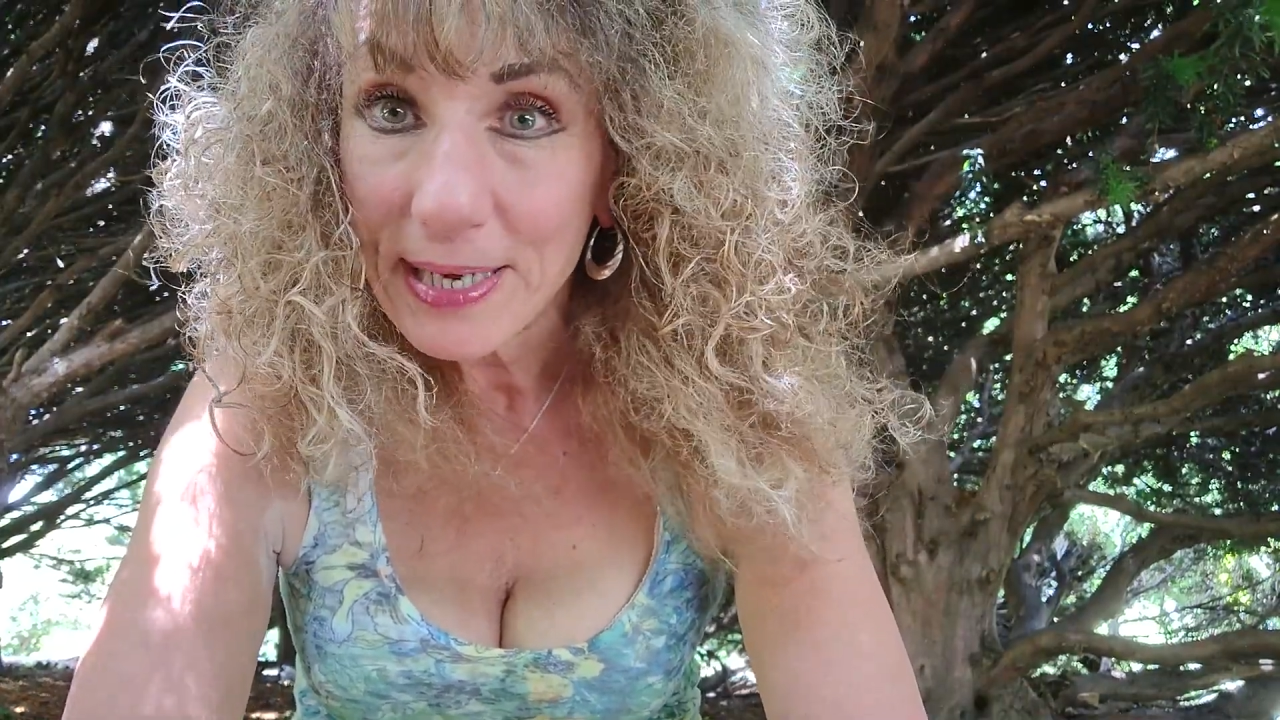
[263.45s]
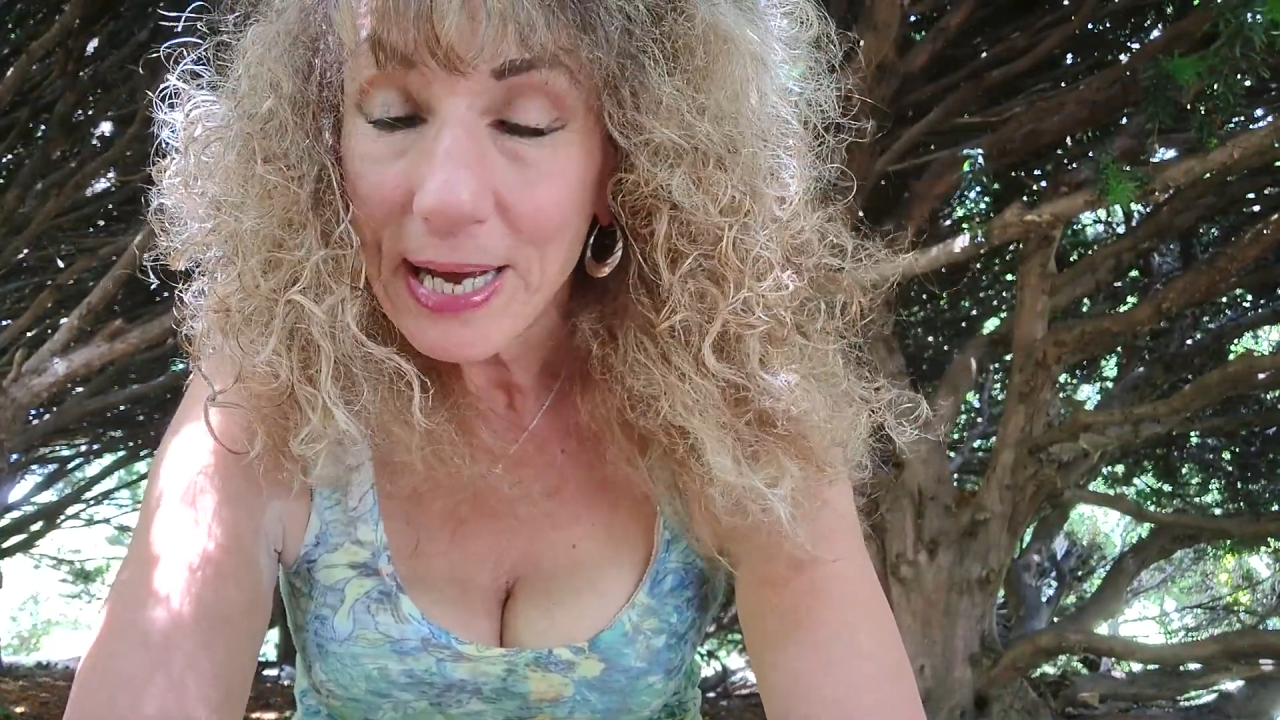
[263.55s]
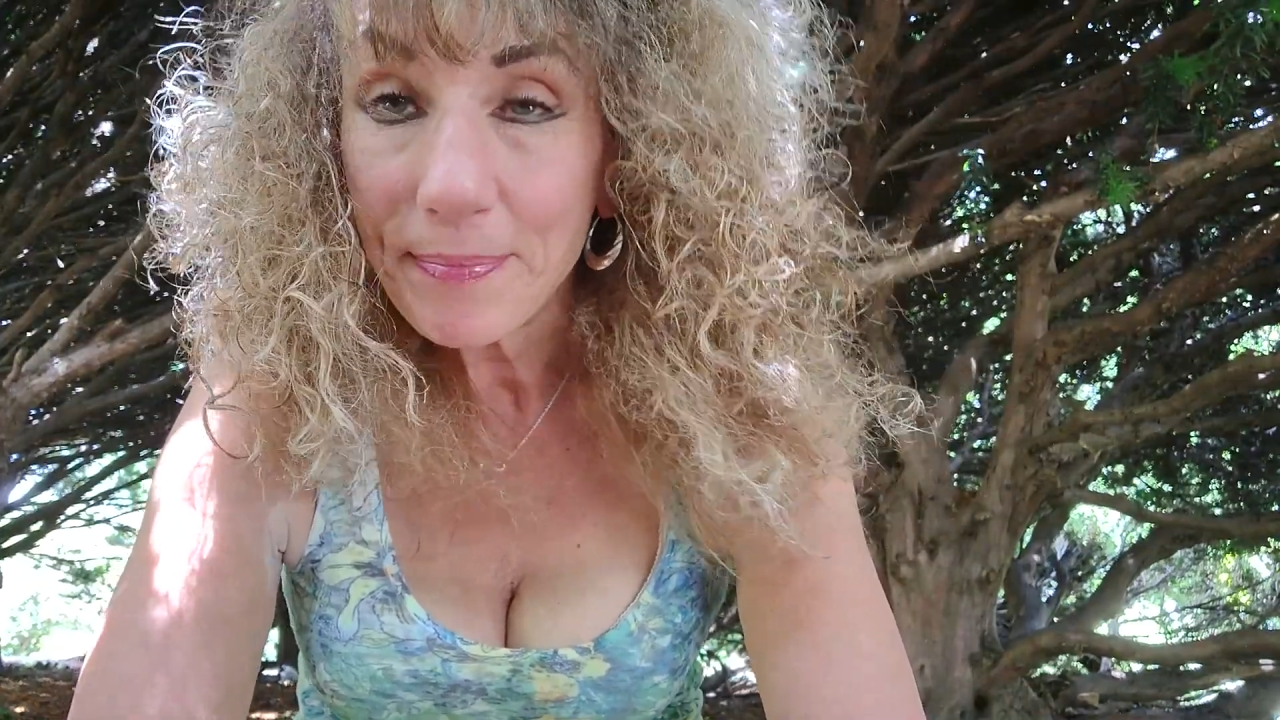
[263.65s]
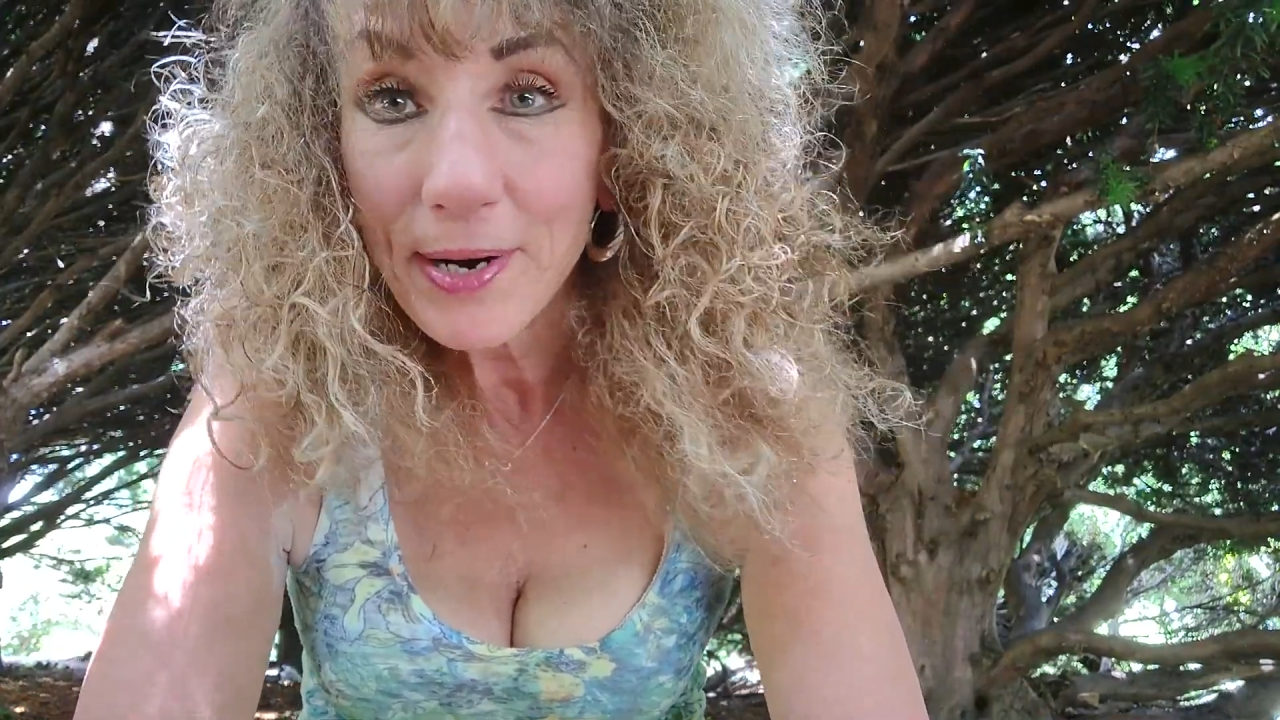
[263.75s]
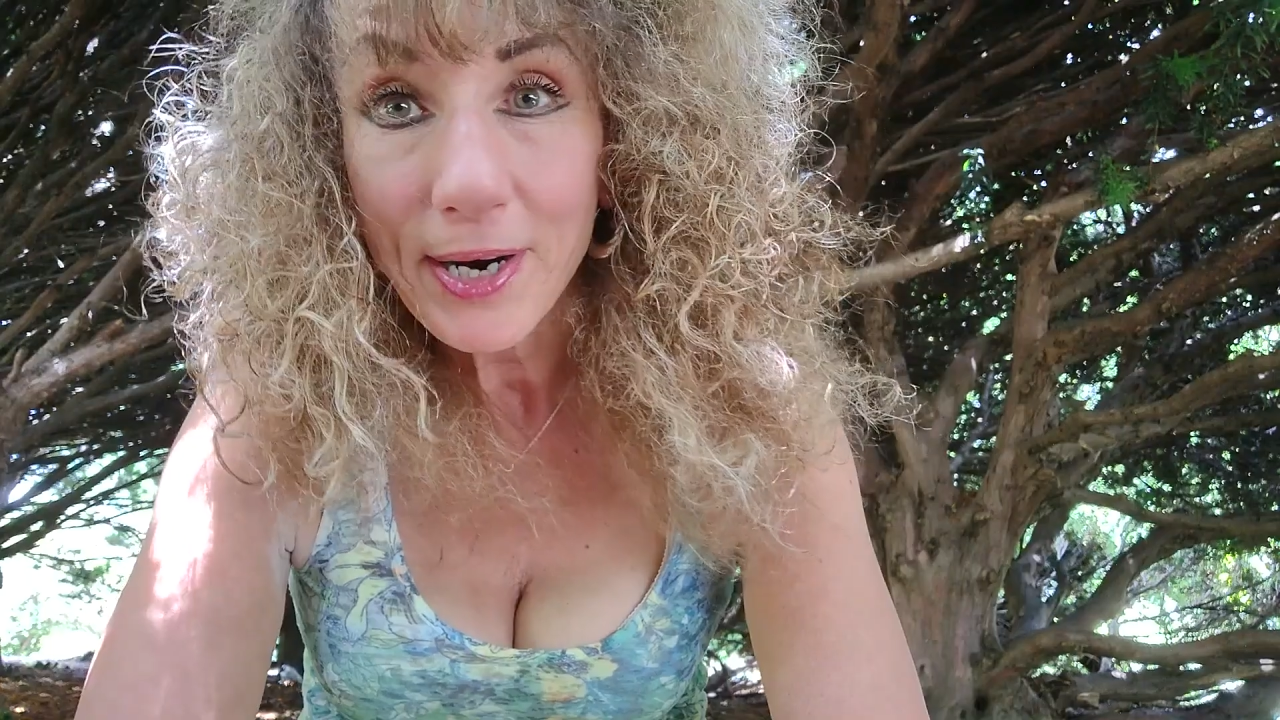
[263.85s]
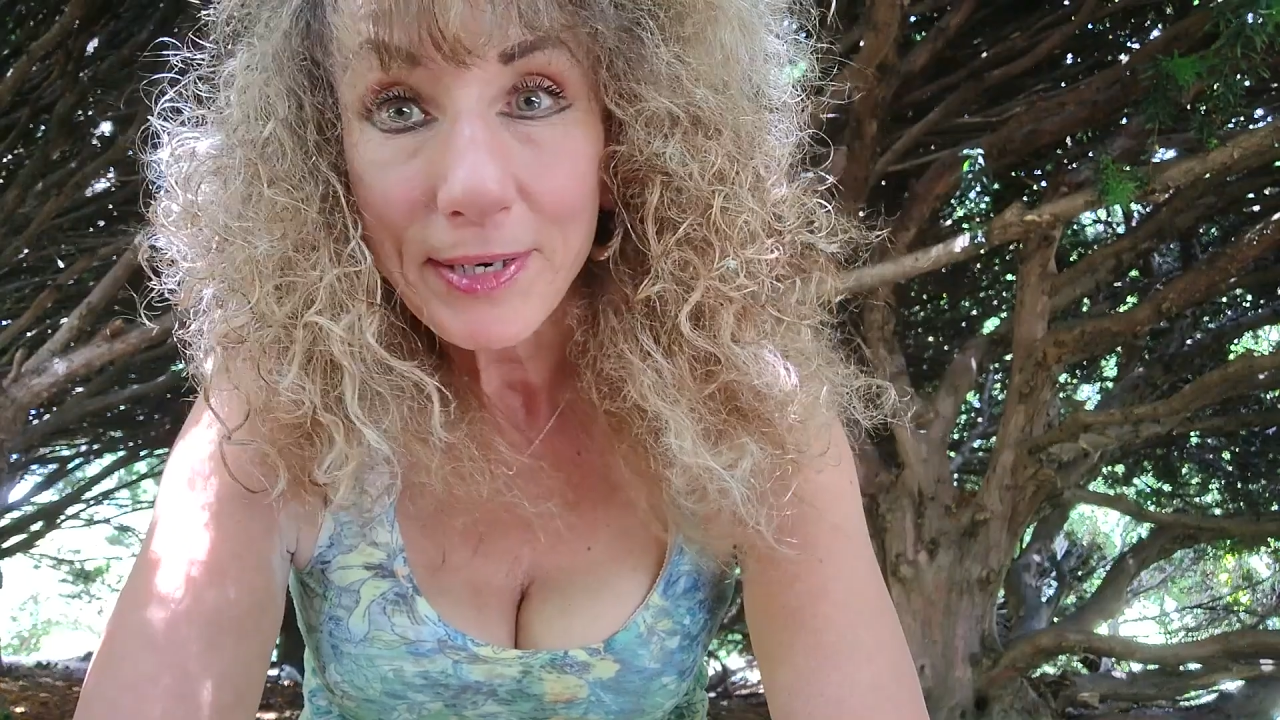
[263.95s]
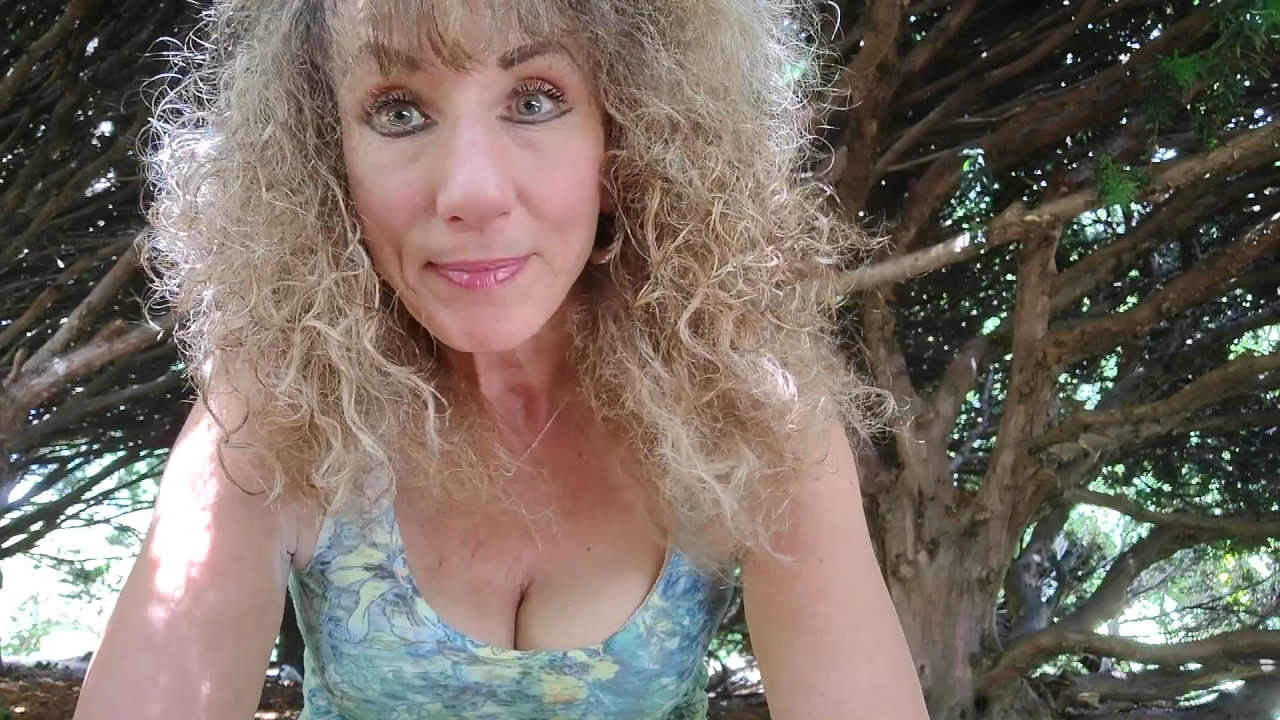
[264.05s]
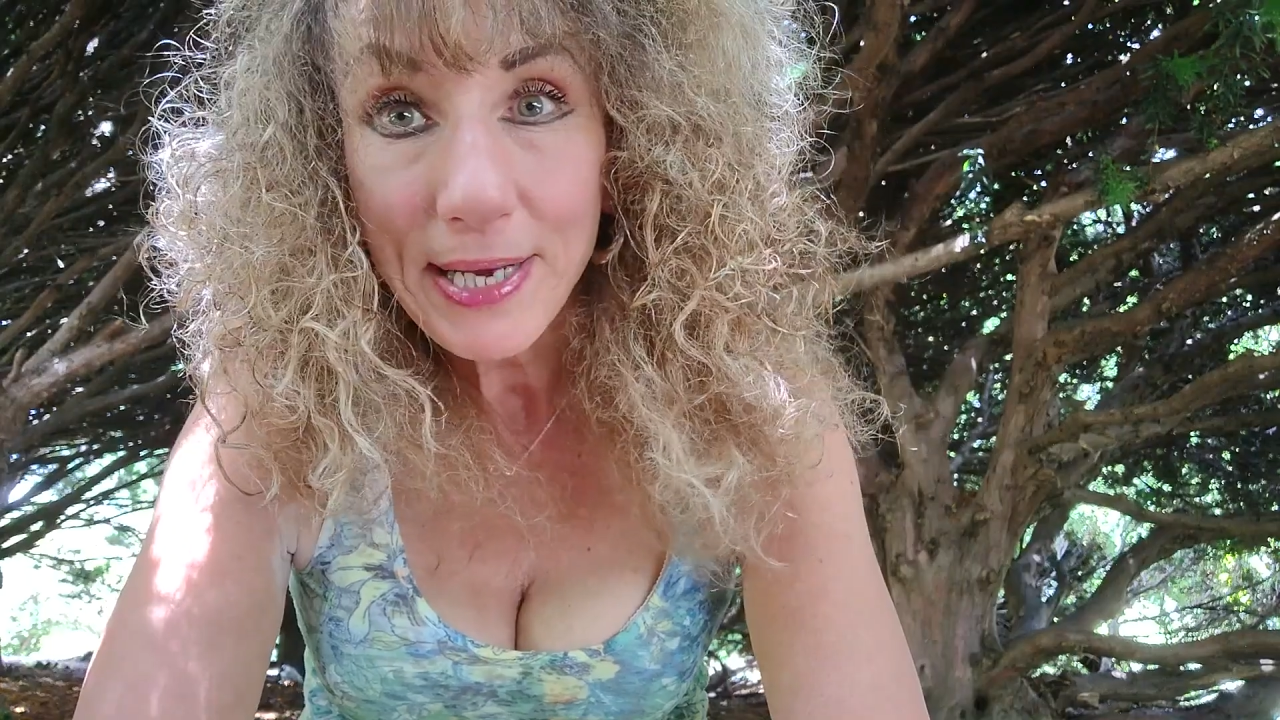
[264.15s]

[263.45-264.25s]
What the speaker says: I parked